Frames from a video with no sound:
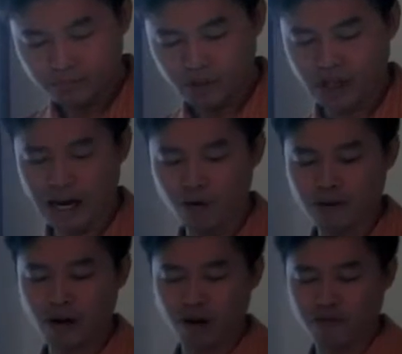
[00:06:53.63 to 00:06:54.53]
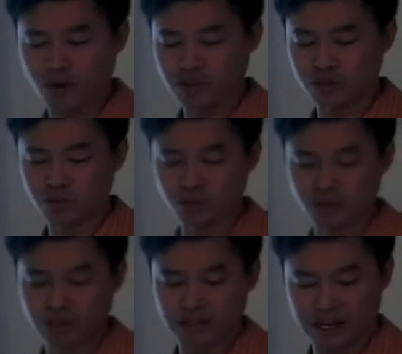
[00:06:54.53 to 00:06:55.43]
Okay, I'll, now force you to do
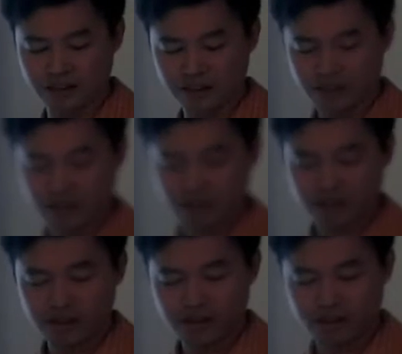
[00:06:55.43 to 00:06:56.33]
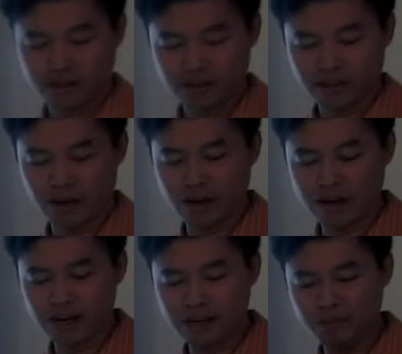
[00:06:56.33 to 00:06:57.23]
this. Huh? Okay, let,
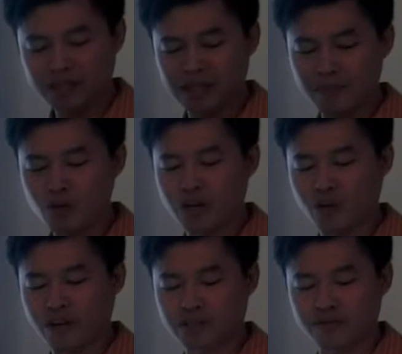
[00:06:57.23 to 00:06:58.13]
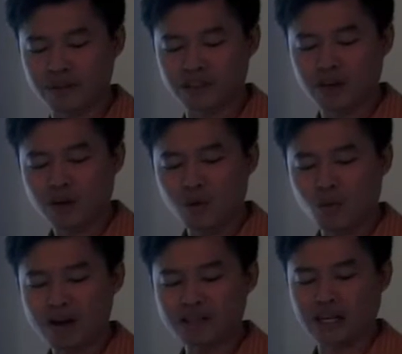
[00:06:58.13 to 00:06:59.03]
let, let, me, let me read the question first.
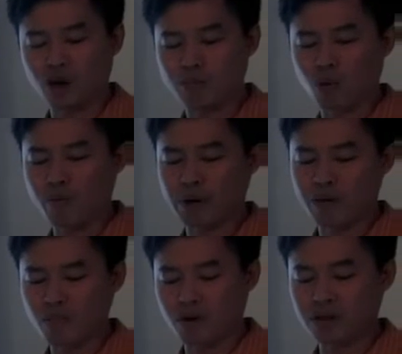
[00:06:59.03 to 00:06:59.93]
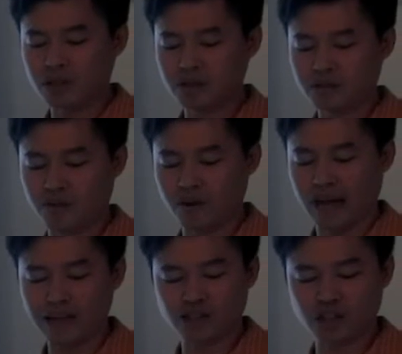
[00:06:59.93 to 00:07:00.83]
What is an appropriate model for
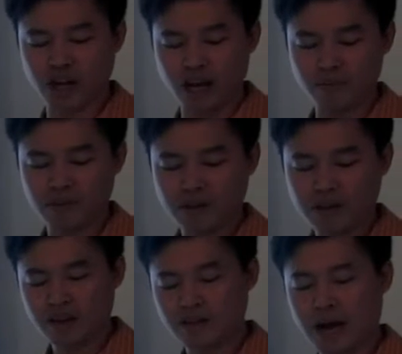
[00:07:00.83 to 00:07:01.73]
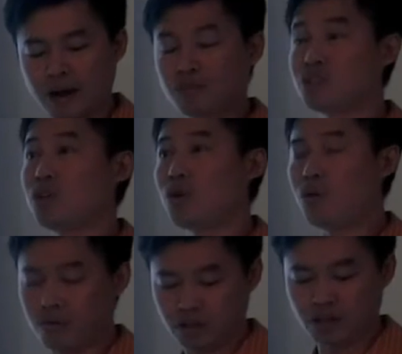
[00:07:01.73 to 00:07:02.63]
SHM? Time
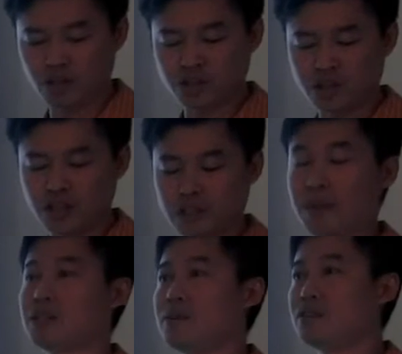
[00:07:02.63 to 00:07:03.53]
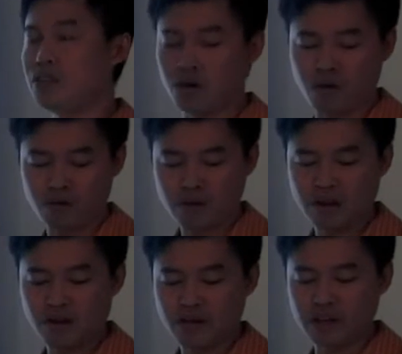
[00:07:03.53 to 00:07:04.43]
0, initial displacement 0,
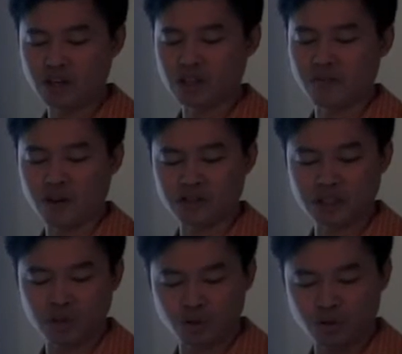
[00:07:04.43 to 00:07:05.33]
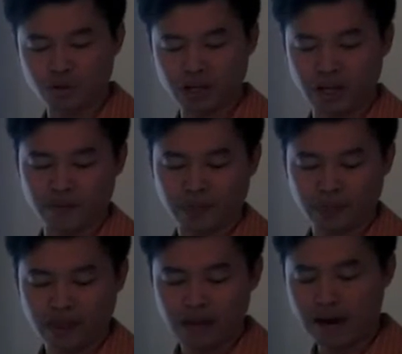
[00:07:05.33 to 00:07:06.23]
initial velocity 2. Okay.
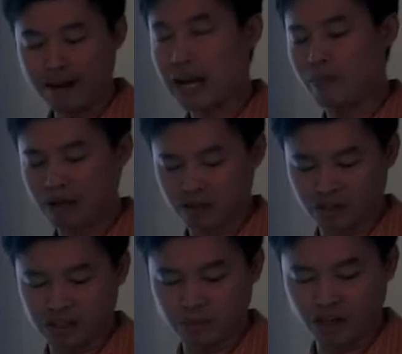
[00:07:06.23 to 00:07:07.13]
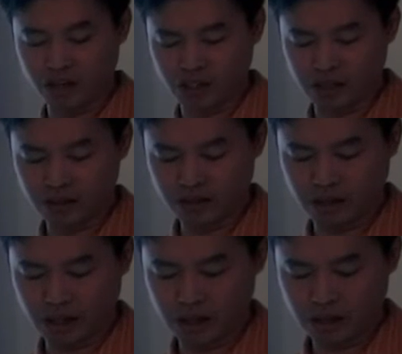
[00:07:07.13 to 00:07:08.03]
Now I come back to the simulation. Okay.